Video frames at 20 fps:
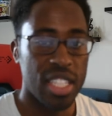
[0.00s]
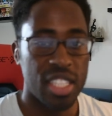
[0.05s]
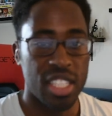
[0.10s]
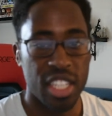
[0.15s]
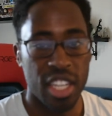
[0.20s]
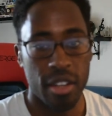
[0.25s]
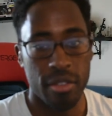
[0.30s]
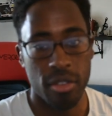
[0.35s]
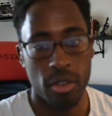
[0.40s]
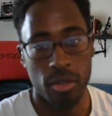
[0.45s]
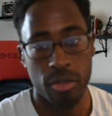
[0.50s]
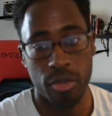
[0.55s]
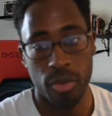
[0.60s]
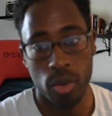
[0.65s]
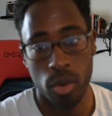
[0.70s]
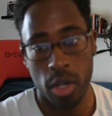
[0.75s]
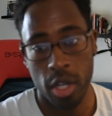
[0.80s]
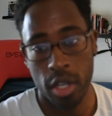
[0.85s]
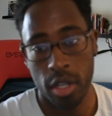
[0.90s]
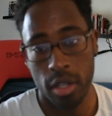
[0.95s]

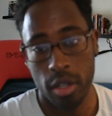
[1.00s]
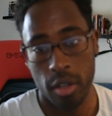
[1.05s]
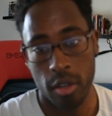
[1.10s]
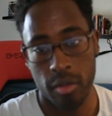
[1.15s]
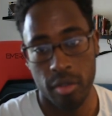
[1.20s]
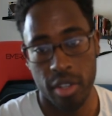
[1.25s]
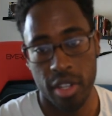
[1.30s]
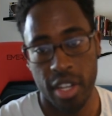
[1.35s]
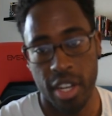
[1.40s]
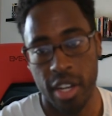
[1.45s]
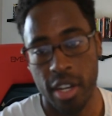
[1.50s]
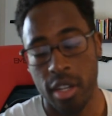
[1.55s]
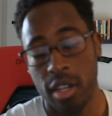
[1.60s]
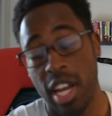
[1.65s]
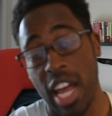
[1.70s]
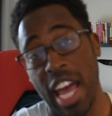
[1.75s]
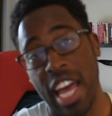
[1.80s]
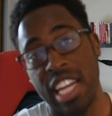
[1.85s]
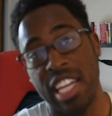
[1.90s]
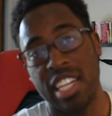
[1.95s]
DF04 over here,
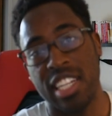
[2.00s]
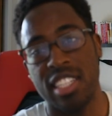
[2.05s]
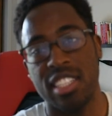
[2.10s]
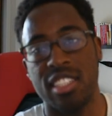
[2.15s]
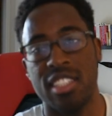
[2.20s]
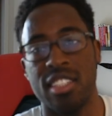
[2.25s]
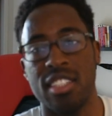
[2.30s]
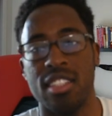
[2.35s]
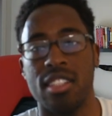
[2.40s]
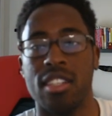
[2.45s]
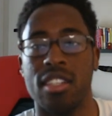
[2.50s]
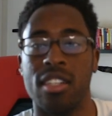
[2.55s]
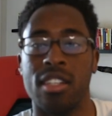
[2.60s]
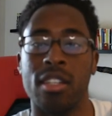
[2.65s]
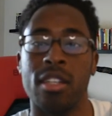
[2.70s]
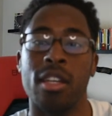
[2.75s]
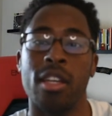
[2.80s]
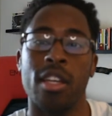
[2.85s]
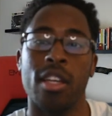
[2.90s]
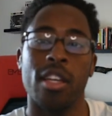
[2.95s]
and you can see
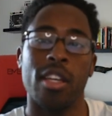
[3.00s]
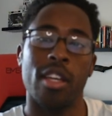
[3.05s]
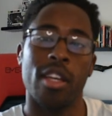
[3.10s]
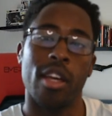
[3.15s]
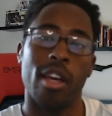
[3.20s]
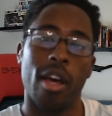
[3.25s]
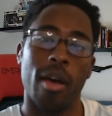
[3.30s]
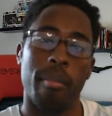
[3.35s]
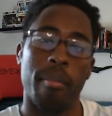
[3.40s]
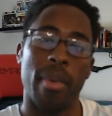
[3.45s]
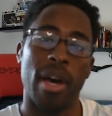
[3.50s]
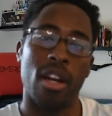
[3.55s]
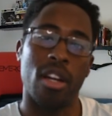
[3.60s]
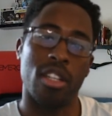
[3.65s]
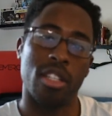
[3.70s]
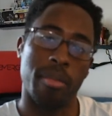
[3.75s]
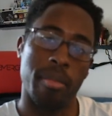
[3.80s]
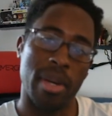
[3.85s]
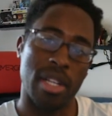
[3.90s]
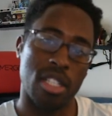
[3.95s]
the amount
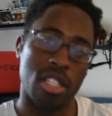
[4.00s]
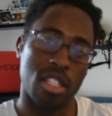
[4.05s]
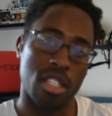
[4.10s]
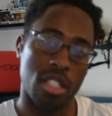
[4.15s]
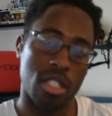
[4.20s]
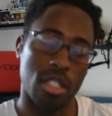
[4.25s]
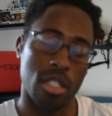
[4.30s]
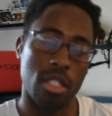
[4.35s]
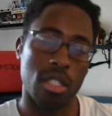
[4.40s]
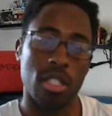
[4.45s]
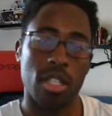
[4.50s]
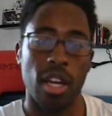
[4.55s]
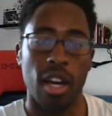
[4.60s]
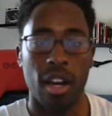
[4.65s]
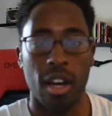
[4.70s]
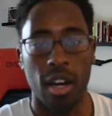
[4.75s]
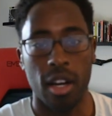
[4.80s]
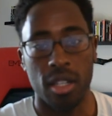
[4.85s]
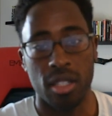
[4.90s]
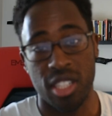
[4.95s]
of dimensions
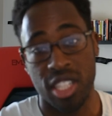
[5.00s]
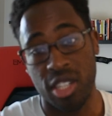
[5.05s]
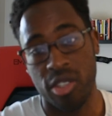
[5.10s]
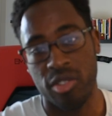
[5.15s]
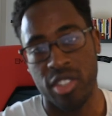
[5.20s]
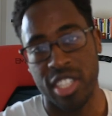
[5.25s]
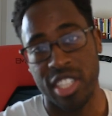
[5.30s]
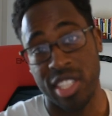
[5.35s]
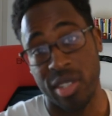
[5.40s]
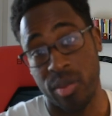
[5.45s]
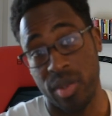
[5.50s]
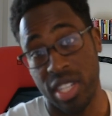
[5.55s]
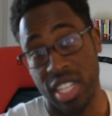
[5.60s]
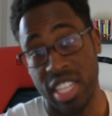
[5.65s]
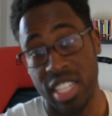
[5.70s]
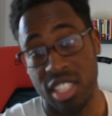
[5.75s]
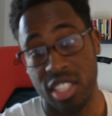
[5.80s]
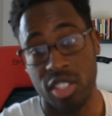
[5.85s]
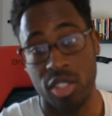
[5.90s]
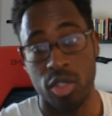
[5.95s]
decreasing with
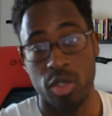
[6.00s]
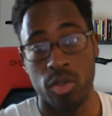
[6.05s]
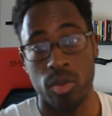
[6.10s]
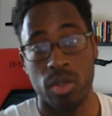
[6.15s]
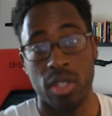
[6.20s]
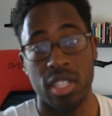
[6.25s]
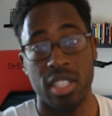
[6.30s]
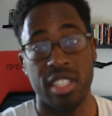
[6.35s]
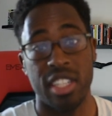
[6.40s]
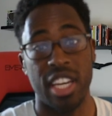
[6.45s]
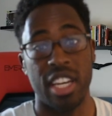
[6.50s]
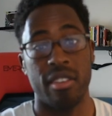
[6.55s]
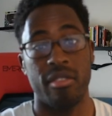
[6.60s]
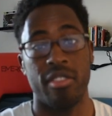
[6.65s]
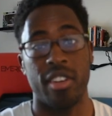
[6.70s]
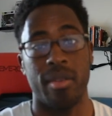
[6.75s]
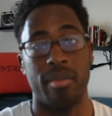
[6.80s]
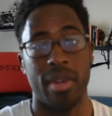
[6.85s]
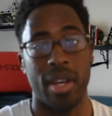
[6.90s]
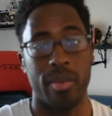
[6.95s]
each new data
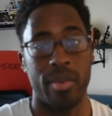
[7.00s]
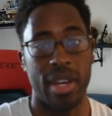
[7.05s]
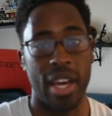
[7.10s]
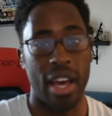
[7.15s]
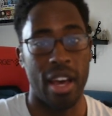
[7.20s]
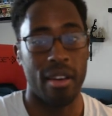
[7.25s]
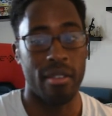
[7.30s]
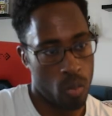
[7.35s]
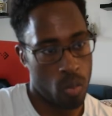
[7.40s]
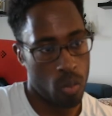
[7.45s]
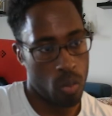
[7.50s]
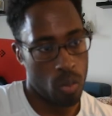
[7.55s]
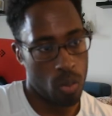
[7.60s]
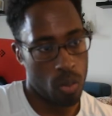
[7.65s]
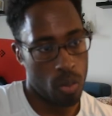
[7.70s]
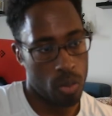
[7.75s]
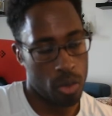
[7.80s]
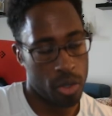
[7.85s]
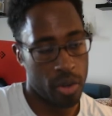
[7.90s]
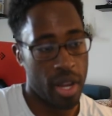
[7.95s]
frame that we have.
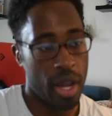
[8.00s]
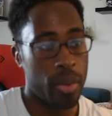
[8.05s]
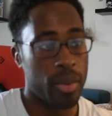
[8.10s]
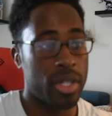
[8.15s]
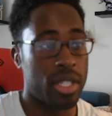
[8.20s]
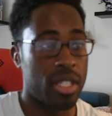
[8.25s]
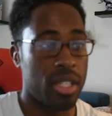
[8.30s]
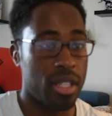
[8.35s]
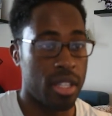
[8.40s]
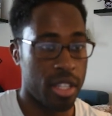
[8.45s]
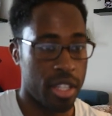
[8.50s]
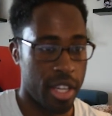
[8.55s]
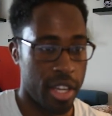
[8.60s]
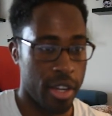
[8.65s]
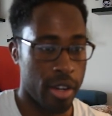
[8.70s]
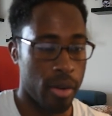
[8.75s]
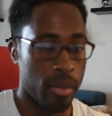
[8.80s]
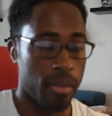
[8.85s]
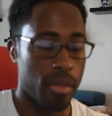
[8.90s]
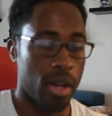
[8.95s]
So now we see the
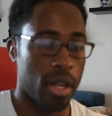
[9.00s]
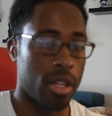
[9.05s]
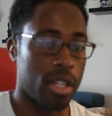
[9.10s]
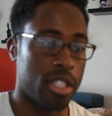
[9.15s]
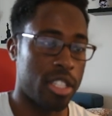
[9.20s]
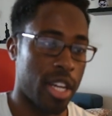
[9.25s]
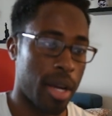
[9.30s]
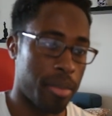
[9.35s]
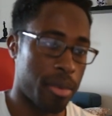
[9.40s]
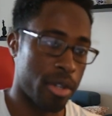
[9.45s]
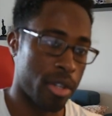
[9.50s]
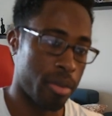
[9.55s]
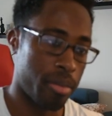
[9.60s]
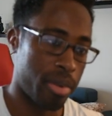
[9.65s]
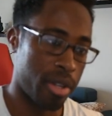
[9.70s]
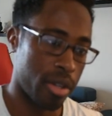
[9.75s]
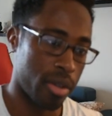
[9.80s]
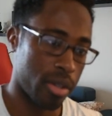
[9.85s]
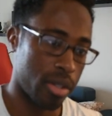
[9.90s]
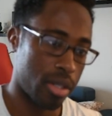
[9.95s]
year and the chapter
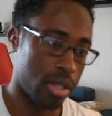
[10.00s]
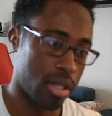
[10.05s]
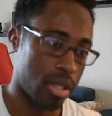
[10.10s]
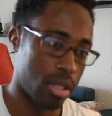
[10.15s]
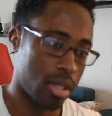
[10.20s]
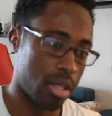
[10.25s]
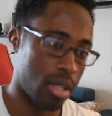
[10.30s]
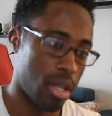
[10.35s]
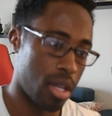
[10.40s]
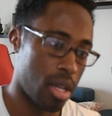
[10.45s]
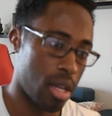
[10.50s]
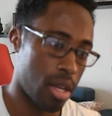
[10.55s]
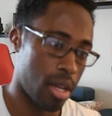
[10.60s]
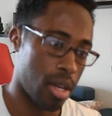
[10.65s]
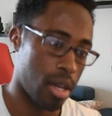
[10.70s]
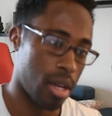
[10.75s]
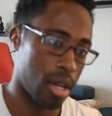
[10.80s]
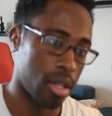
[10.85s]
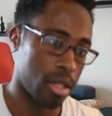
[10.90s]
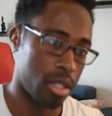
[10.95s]
appearances.
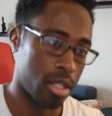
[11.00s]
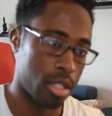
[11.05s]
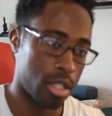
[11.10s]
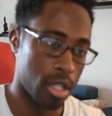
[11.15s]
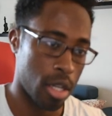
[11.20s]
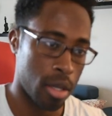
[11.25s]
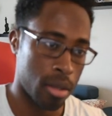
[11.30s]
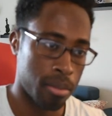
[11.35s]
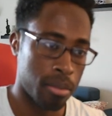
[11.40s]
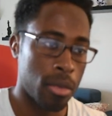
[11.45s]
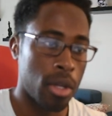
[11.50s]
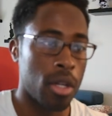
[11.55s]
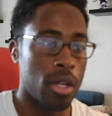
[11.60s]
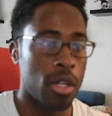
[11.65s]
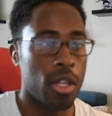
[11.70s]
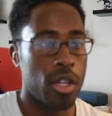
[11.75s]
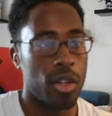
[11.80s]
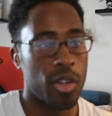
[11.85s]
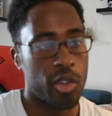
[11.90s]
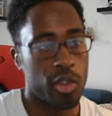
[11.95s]
Some
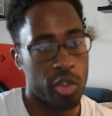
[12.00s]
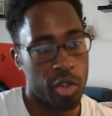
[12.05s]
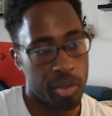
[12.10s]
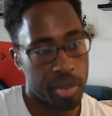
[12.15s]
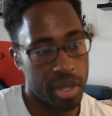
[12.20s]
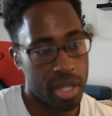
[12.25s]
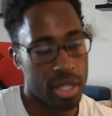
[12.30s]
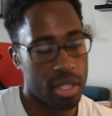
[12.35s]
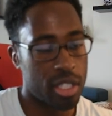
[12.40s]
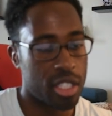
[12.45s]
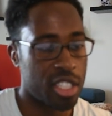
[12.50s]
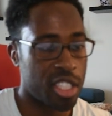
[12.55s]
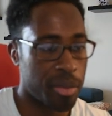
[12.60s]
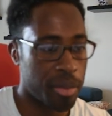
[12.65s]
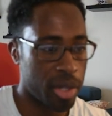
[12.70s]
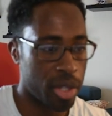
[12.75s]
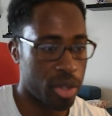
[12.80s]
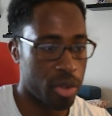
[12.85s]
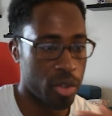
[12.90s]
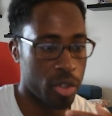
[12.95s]
groupings
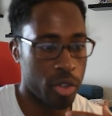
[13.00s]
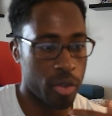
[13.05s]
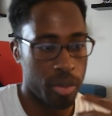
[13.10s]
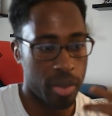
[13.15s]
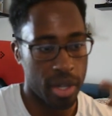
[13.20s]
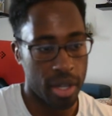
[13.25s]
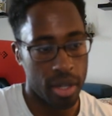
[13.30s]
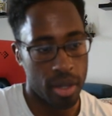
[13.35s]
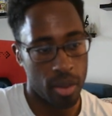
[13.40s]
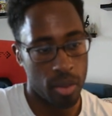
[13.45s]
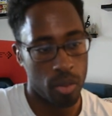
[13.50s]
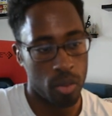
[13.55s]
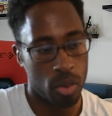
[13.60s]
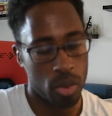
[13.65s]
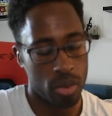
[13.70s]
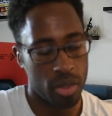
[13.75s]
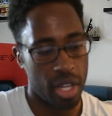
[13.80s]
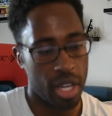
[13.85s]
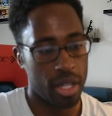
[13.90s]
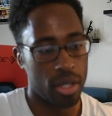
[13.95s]
slipping through, but
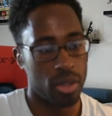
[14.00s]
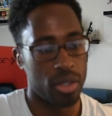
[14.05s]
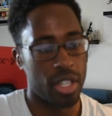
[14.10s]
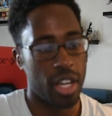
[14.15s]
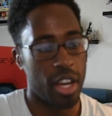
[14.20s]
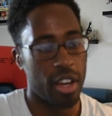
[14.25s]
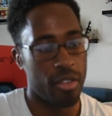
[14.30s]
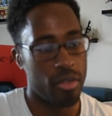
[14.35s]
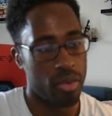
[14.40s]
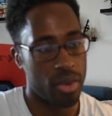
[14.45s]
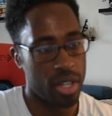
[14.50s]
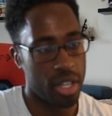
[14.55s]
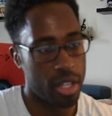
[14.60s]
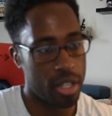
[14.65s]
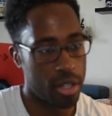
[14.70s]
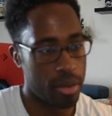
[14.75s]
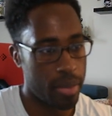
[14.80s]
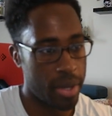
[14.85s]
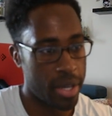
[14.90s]
we'll take those out if we need to